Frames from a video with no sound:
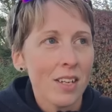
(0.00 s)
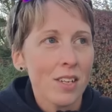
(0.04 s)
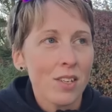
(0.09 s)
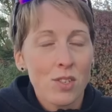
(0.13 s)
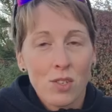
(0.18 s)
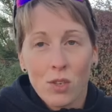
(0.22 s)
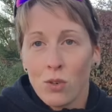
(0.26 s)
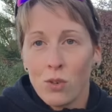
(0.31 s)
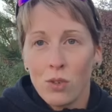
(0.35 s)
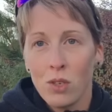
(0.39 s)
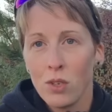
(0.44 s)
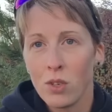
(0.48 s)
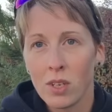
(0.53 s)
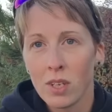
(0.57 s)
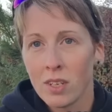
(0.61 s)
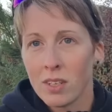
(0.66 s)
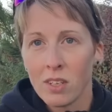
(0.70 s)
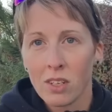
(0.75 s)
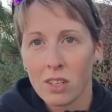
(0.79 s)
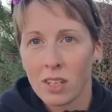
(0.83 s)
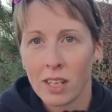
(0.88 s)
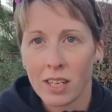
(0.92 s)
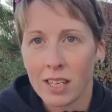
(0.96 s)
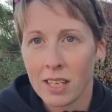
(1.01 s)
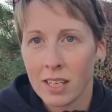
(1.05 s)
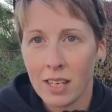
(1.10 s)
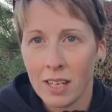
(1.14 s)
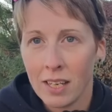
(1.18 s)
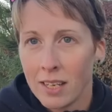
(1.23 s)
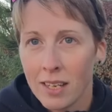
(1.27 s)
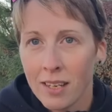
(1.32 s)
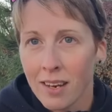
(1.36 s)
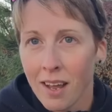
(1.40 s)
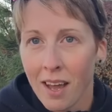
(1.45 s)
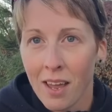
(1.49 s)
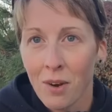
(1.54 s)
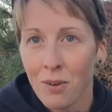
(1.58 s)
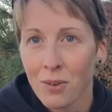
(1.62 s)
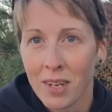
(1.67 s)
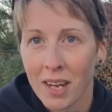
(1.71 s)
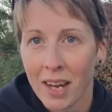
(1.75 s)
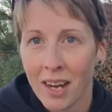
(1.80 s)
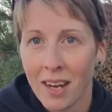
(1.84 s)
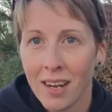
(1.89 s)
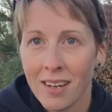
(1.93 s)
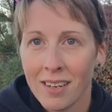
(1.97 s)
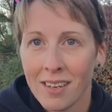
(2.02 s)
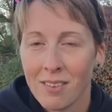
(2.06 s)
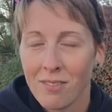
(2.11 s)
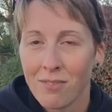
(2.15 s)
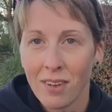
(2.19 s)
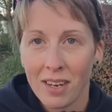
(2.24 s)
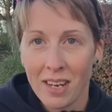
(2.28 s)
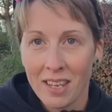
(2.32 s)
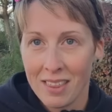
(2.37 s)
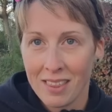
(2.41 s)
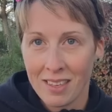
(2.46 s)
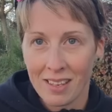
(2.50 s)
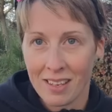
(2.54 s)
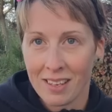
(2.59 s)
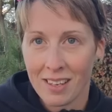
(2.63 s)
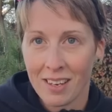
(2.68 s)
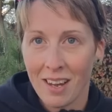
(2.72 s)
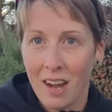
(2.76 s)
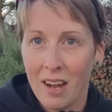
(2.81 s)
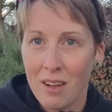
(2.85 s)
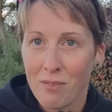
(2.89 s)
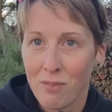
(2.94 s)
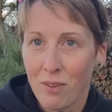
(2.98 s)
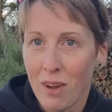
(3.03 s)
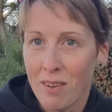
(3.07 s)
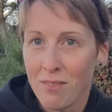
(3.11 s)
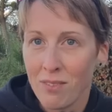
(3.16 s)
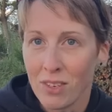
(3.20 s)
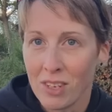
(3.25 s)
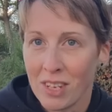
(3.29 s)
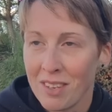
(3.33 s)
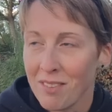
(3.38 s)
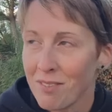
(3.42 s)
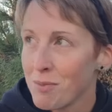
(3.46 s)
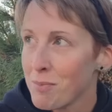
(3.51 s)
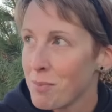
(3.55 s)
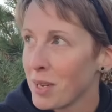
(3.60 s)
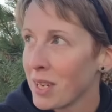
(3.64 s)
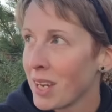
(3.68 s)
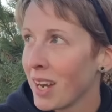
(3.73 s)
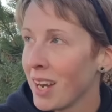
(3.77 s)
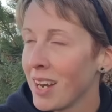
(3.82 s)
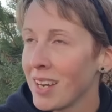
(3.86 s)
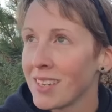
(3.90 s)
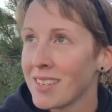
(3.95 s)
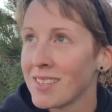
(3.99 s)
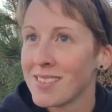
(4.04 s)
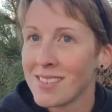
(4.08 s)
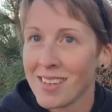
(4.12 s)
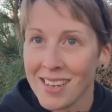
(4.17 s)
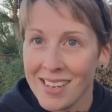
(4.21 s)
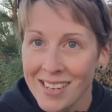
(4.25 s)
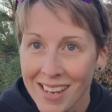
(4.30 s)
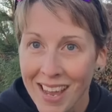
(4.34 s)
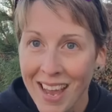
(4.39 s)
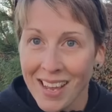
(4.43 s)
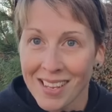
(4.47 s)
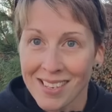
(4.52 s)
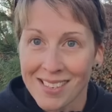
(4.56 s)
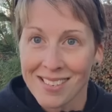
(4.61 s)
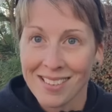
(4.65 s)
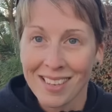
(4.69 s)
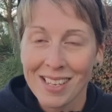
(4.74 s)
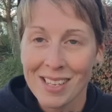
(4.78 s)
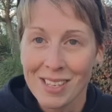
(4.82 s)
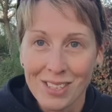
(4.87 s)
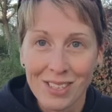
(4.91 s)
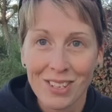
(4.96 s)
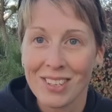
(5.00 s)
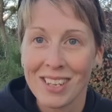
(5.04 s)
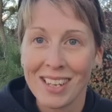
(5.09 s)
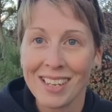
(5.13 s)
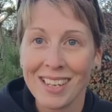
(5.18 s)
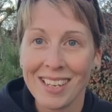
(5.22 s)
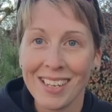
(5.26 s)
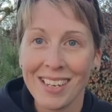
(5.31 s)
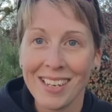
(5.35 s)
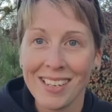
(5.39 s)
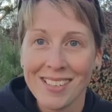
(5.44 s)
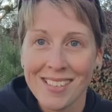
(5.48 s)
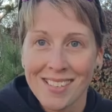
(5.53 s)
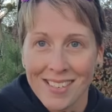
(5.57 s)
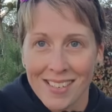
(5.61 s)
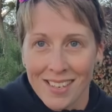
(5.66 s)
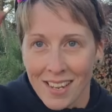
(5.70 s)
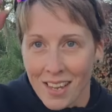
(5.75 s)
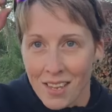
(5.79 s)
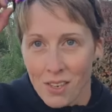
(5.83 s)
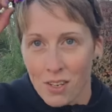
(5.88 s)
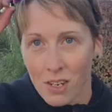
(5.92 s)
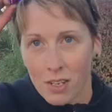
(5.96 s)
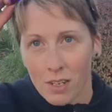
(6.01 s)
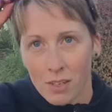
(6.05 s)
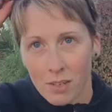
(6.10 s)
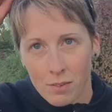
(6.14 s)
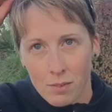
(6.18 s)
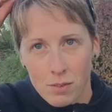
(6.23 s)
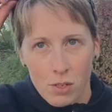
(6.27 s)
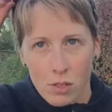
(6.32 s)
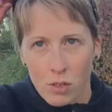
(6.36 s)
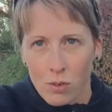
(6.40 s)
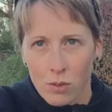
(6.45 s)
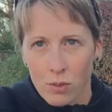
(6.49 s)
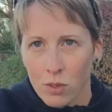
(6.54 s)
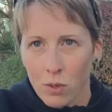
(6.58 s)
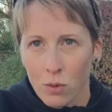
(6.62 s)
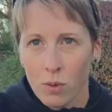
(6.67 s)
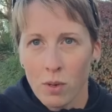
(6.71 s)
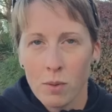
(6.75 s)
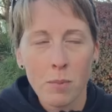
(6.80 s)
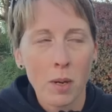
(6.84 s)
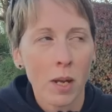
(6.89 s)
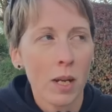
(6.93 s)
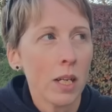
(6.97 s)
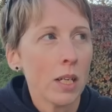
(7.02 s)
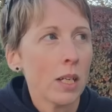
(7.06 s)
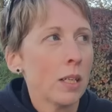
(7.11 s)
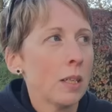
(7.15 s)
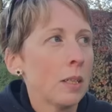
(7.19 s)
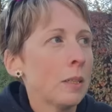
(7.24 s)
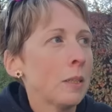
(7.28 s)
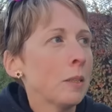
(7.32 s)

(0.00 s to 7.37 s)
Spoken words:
So you can look like an idiot, I don't care. If anything, I'm going to high five you and give you a big hug and say, yes, let's look like idiots together. So don't worry about it.